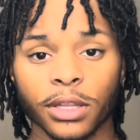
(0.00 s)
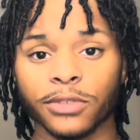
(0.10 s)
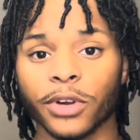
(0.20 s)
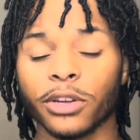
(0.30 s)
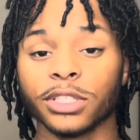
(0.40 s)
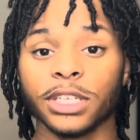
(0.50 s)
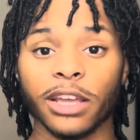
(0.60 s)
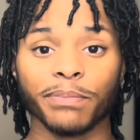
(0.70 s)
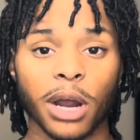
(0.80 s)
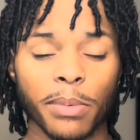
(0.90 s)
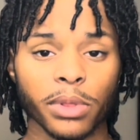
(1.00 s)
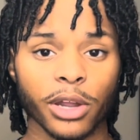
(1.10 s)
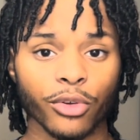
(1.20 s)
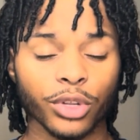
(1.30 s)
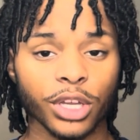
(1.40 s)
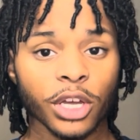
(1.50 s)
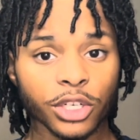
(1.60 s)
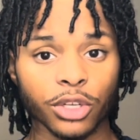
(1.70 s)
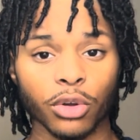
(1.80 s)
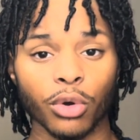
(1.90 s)
This fragrance gave popularity
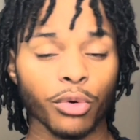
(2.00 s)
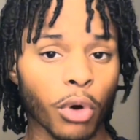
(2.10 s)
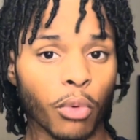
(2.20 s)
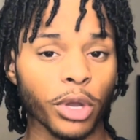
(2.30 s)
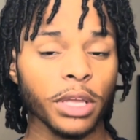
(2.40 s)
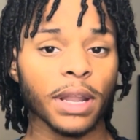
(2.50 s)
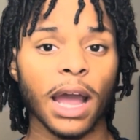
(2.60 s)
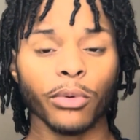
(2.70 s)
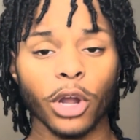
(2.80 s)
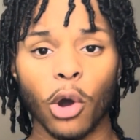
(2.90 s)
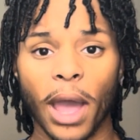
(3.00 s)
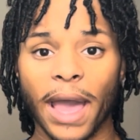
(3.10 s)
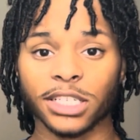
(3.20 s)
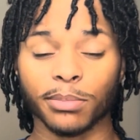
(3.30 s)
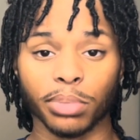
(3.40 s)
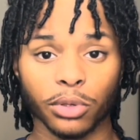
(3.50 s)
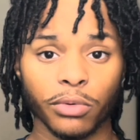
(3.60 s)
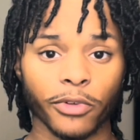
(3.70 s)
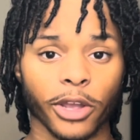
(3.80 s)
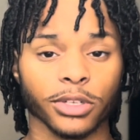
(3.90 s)
to what we now know as blue
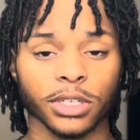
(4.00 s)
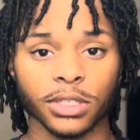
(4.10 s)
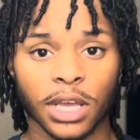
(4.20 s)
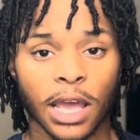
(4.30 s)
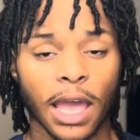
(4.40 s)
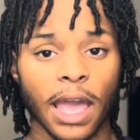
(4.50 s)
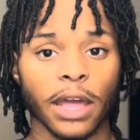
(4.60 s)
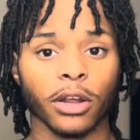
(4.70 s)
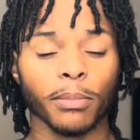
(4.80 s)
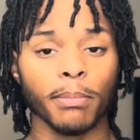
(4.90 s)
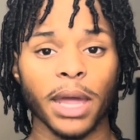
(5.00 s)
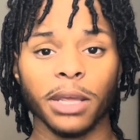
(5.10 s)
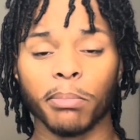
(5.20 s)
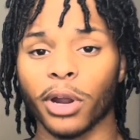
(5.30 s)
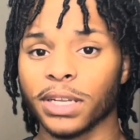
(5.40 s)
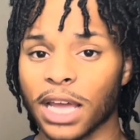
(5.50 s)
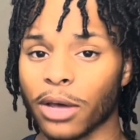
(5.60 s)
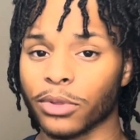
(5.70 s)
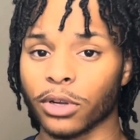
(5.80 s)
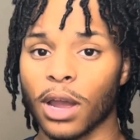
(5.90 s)
fragrances, and many brands
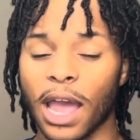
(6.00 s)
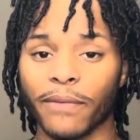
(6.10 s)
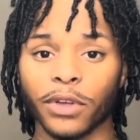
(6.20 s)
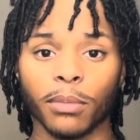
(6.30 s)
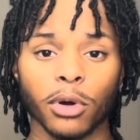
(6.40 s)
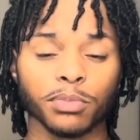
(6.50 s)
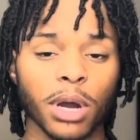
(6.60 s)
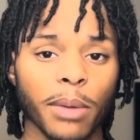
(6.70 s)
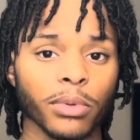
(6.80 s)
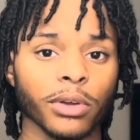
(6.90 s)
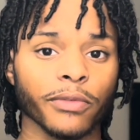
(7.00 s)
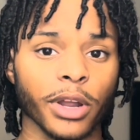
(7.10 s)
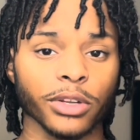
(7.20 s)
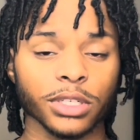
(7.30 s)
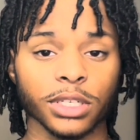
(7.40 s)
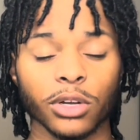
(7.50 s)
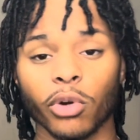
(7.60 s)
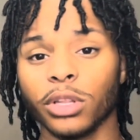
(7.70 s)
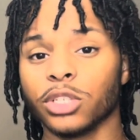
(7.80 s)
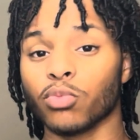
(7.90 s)
out there have their most popular fragrances, or
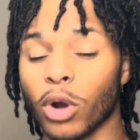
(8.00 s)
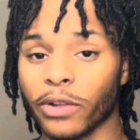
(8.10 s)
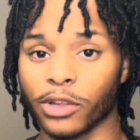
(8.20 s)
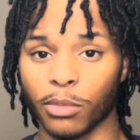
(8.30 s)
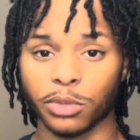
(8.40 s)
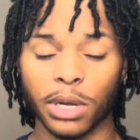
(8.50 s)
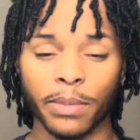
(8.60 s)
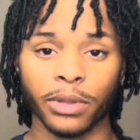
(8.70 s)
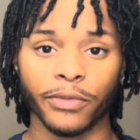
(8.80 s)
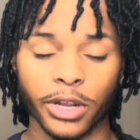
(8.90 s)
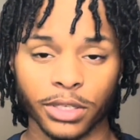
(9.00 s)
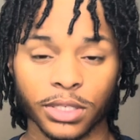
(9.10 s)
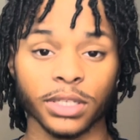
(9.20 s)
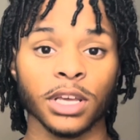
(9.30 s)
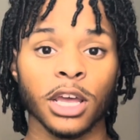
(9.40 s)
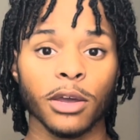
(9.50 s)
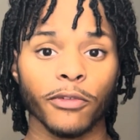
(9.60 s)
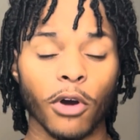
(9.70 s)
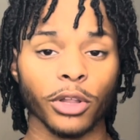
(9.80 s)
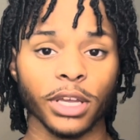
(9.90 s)
at least one of their most popular fragrances,
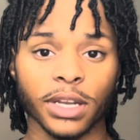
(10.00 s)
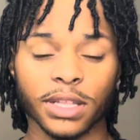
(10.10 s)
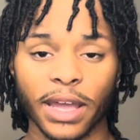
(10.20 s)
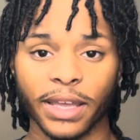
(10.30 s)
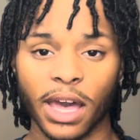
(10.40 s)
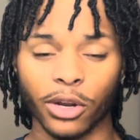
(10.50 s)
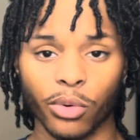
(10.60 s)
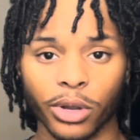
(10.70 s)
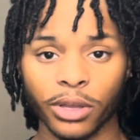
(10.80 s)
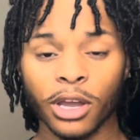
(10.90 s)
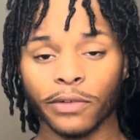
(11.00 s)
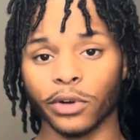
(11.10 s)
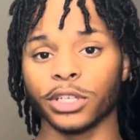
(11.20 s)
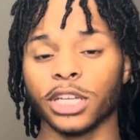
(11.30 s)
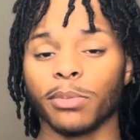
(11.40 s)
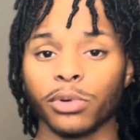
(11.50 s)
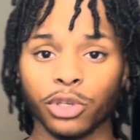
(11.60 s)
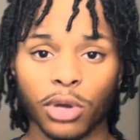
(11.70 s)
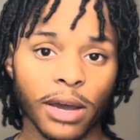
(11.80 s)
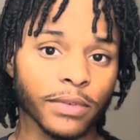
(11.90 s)
falling into that category. For example,
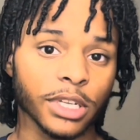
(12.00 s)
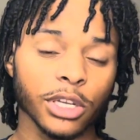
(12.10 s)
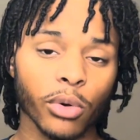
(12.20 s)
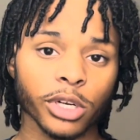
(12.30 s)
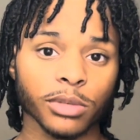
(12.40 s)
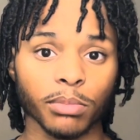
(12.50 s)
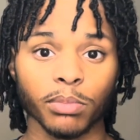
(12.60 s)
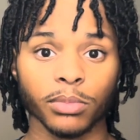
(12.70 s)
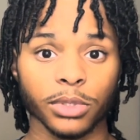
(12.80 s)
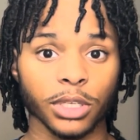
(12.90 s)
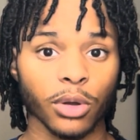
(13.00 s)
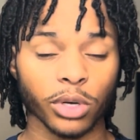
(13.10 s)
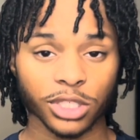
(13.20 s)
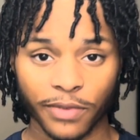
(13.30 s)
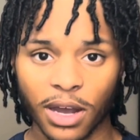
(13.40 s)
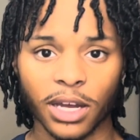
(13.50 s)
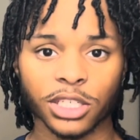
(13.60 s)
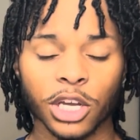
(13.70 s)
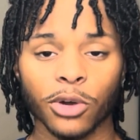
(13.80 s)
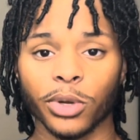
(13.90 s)
you have Dior's Dior Sauvage,
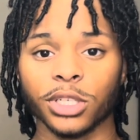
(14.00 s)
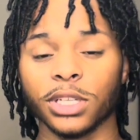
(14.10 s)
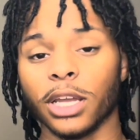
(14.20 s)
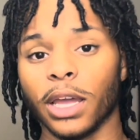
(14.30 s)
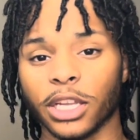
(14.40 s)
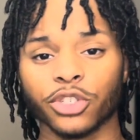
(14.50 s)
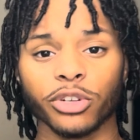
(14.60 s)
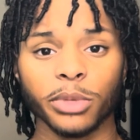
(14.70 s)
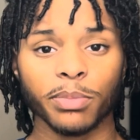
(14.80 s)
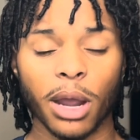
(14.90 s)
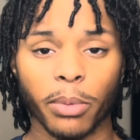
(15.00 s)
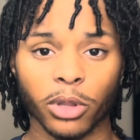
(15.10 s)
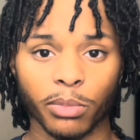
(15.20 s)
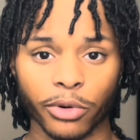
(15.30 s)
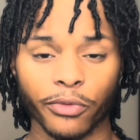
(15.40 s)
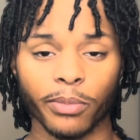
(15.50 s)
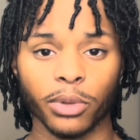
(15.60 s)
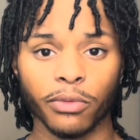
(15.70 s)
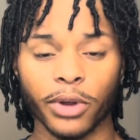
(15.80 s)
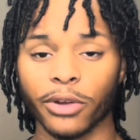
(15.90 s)
which is a extremely popular
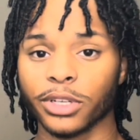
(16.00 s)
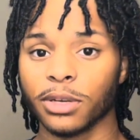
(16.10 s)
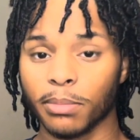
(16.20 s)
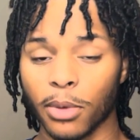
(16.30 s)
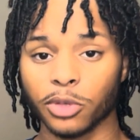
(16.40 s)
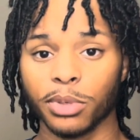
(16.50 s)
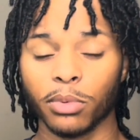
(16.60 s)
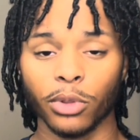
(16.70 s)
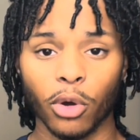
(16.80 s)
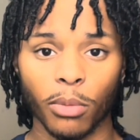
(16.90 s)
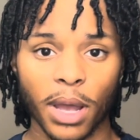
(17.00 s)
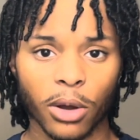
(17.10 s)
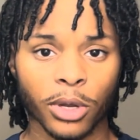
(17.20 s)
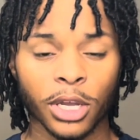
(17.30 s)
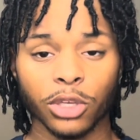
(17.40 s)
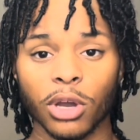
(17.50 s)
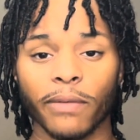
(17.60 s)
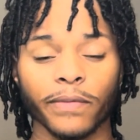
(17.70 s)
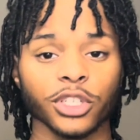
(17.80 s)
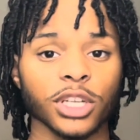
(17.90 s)
blue fragrance most people know about. You have
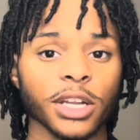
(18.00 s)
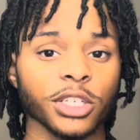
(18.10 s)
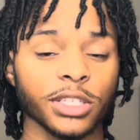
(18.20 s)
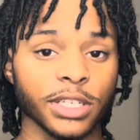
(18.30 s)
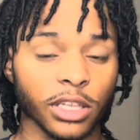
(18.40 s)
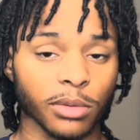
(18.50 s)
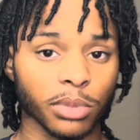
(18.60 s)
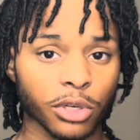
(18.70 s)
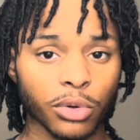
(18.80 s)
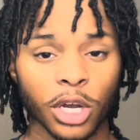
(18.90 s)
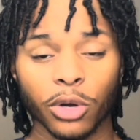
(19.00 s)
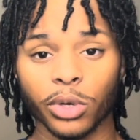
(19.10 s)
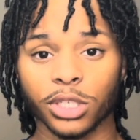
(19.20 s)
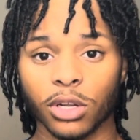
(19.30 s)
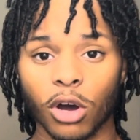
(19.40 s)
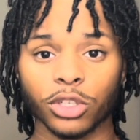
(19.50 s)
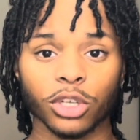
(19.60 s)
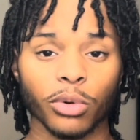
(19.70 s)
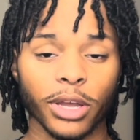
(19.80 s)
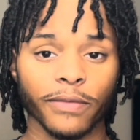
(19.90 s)
Versace's Dylan Blue, which is
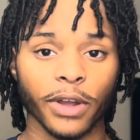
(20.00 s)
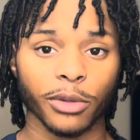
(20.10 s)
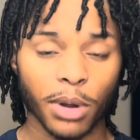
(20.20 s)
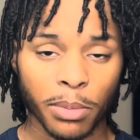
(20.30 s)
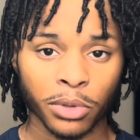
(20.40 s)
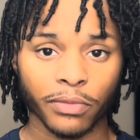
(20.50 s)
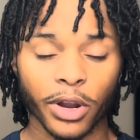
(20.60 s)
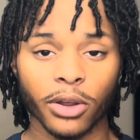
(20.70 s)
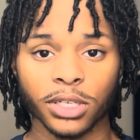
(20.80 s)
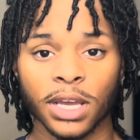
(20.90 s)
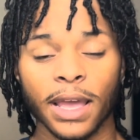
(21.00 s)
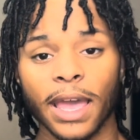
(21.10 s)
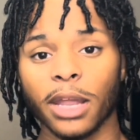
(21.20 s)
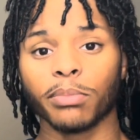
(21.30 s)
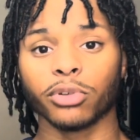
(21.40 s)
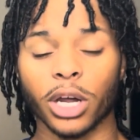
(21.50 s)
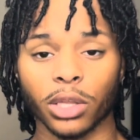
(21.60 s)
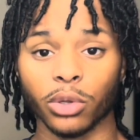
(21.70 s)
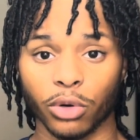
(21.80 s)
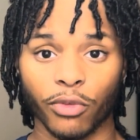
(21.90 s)
also a very popular fragrance, and Prada
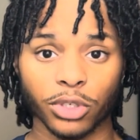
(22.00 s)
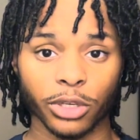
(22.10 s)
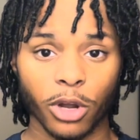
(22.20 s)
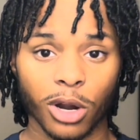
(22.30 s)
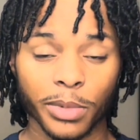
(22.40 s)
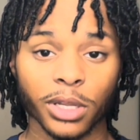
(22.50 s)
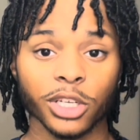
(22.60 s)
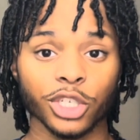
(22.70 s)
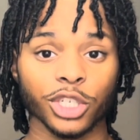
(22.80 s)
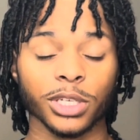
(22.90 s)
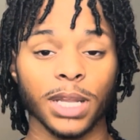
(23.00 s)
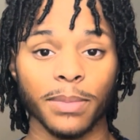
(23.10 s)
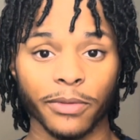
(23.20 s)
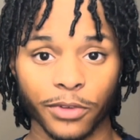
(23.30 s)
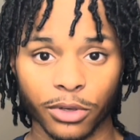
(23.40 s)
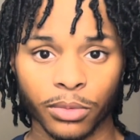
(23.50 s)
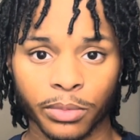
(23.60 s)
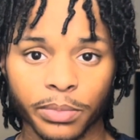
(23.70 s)
Luna Rossa Carbon, just to name a few.